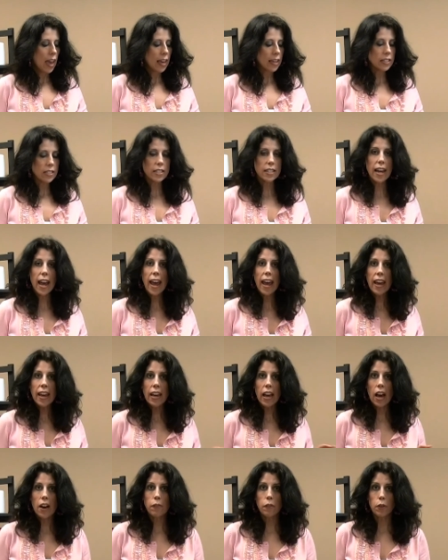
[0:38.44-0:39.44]
And
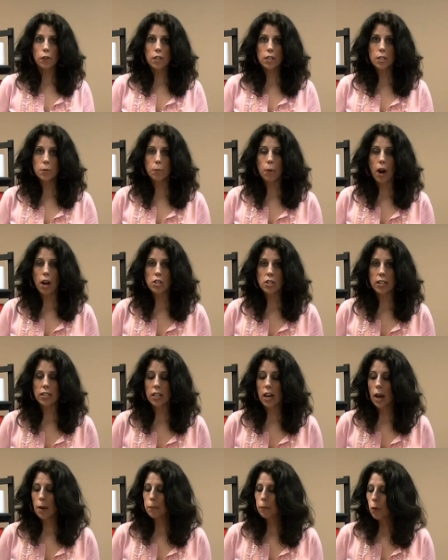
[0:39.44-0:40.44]
today, for this project,
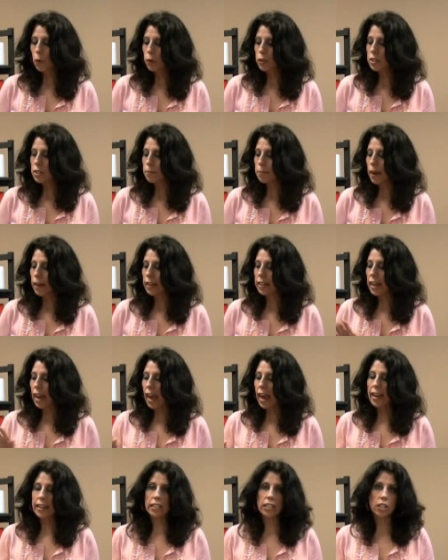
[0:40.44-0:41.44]
I'm going to make an
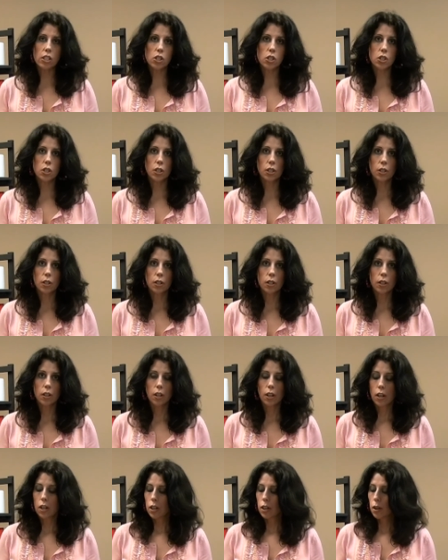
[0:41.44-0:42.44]
8-inch
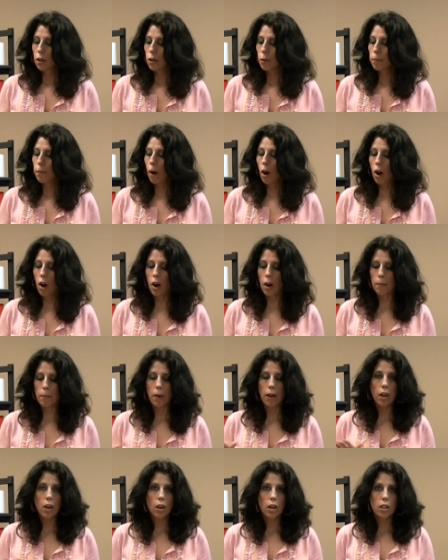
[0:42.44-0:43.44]
pom.
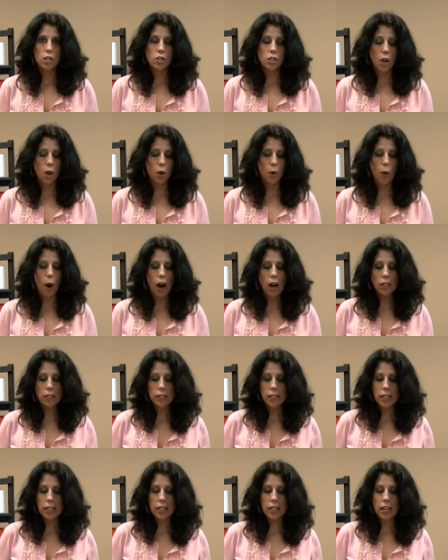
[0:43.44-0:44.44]
So I'll
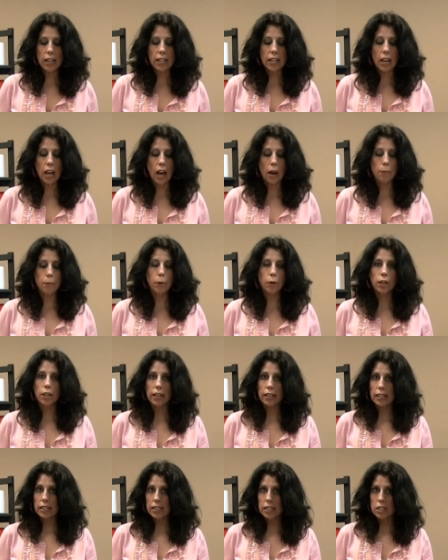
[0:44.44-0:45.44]
need in a book
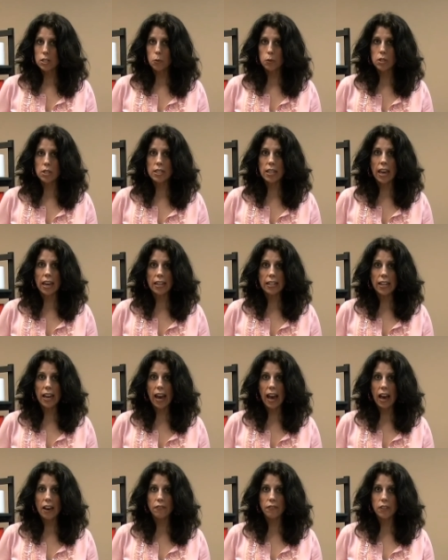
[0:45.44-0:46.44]
like this, which is
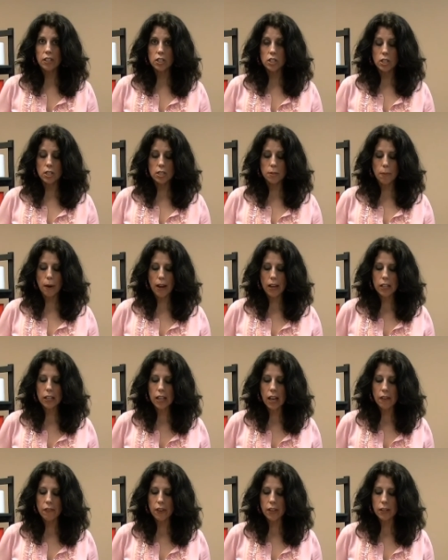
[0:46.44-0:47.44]
8.5 inches by
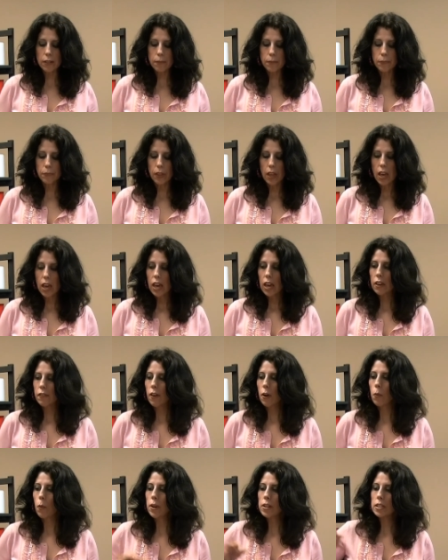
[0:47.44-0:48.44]
11. If
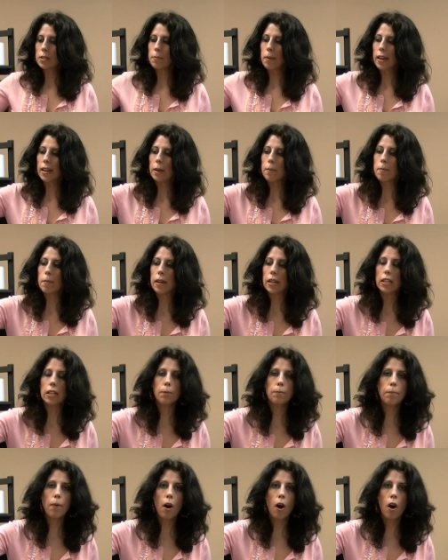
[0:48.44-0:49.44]
I want to make a
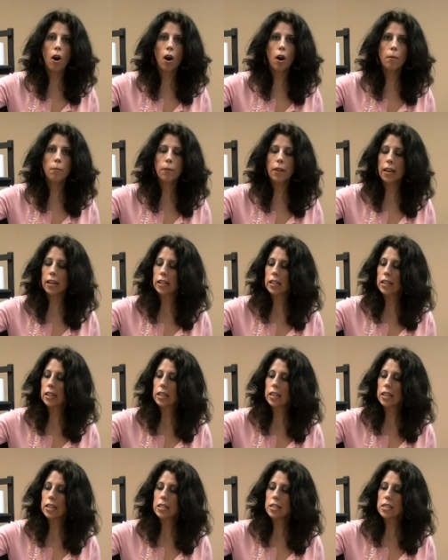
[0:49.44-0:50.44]
medium pom like
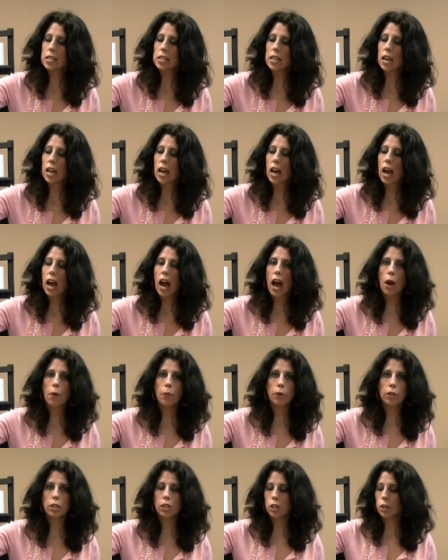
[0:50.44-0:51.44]
this, I
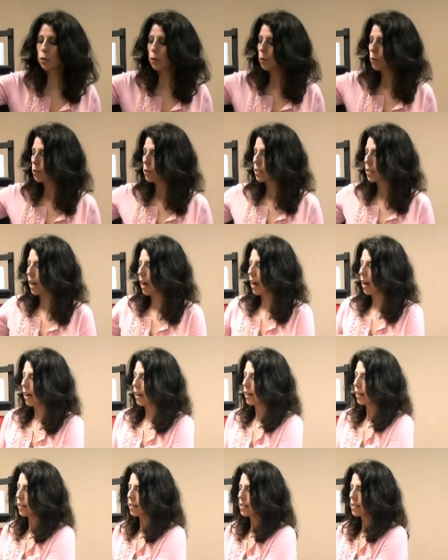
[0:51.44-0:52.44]
would use
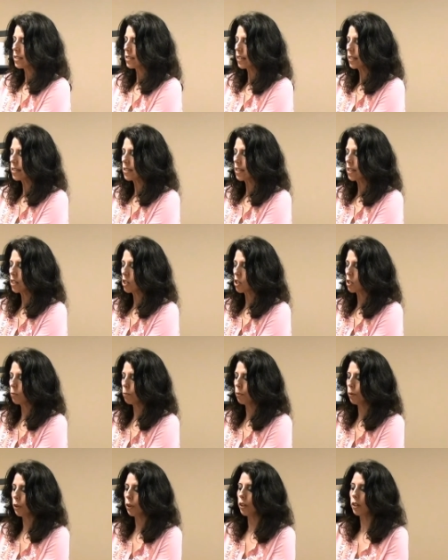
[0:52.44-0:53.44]
a
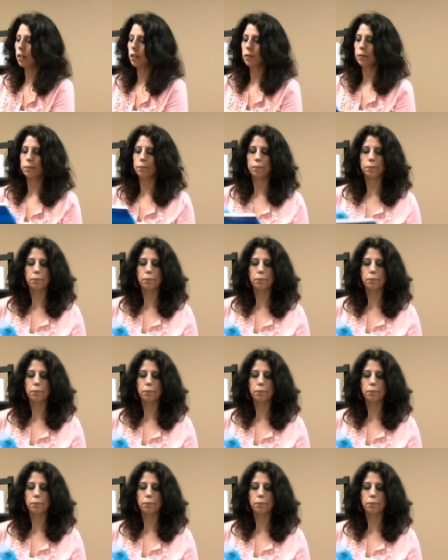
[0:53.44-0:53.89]
6-inch book